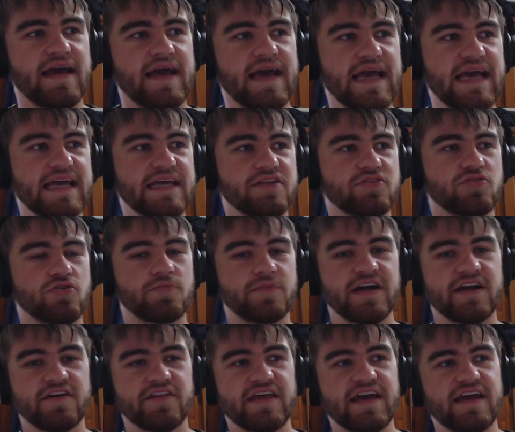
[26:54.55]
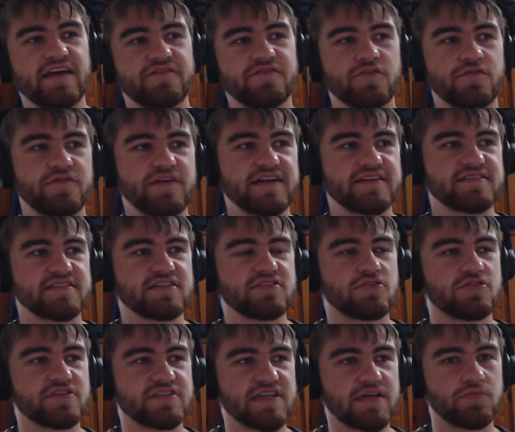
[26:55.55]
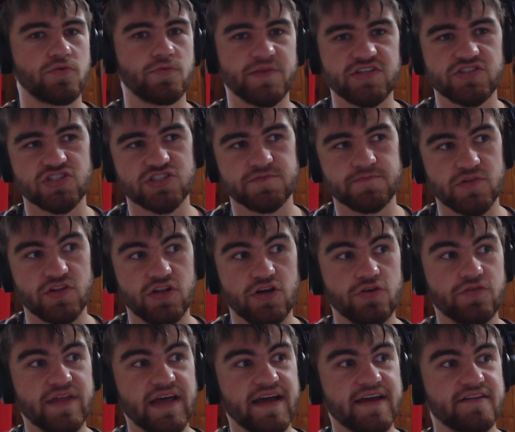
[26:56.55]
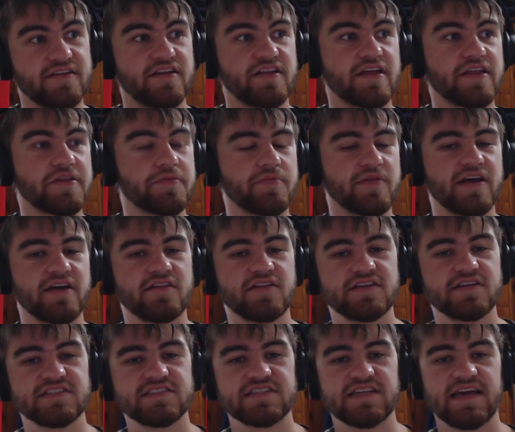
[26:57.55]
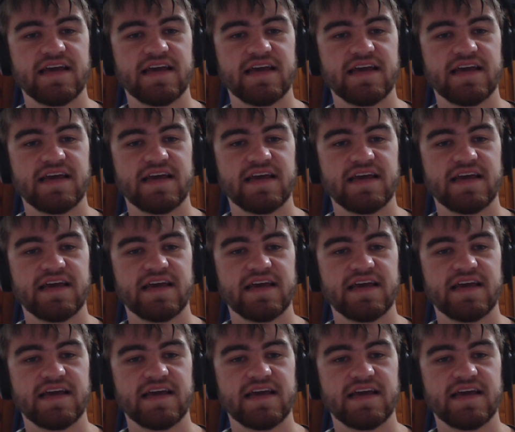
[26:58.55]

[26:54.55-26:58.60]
and all my other AFL fantasy content will be just below that in another playlist.